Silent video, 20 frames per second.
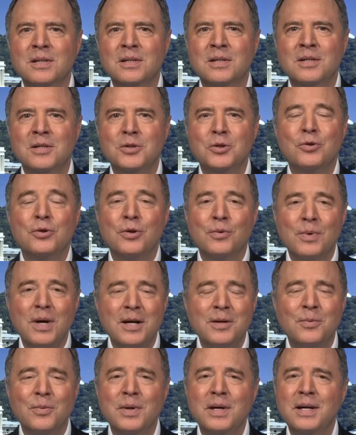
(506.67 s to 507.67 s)
to the
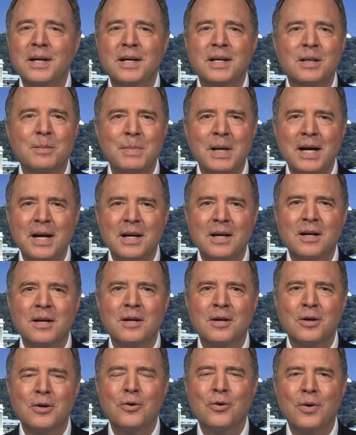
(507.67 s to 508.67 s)
right wing and the
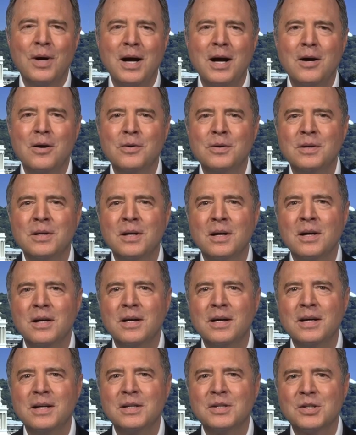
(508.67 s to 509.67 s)
MAGA crowd
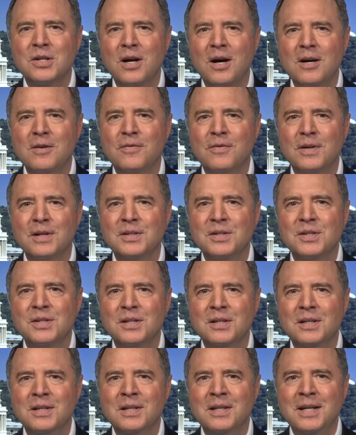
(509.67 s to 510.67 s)
in his conference,
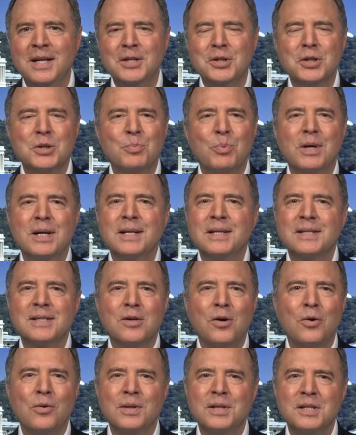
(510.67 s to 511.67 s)
it just brings
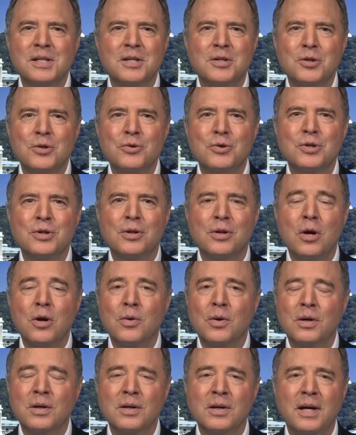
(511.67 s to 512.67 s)
the whole institution
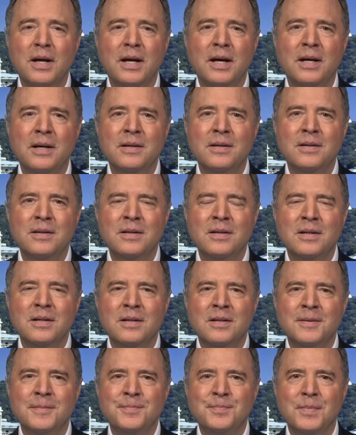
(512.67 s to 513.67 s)
lower. And
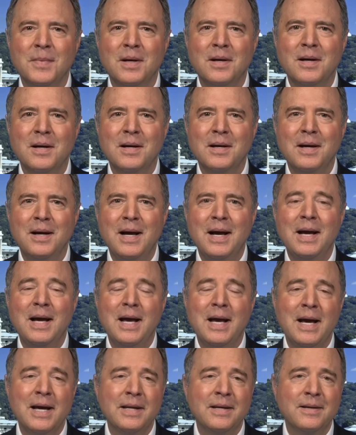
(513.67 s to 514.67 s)

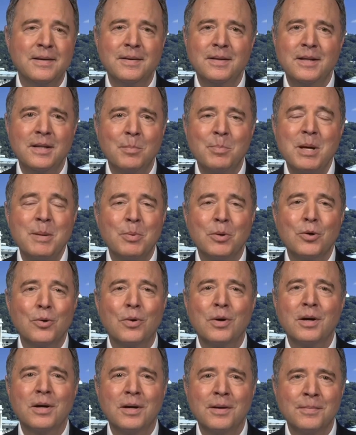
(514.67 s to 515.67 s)
the people who
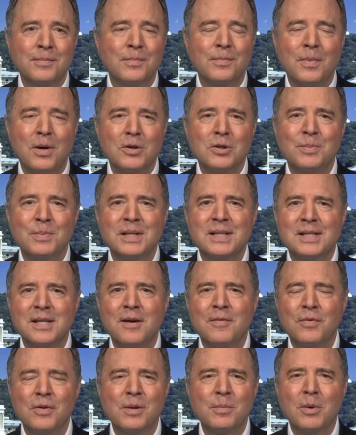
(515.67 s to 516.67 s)
are going to ultimately
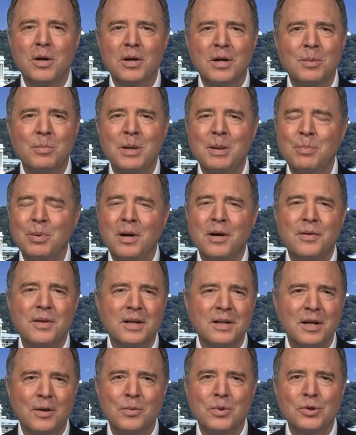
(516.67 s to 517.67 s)
suffer, the American people, I
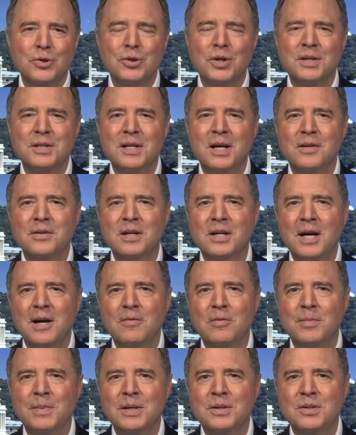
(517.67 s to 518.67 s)
think they will shut down the
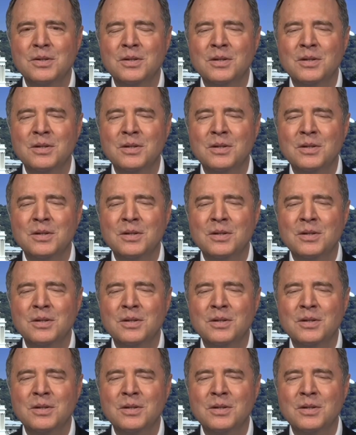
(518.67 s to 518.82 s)
government.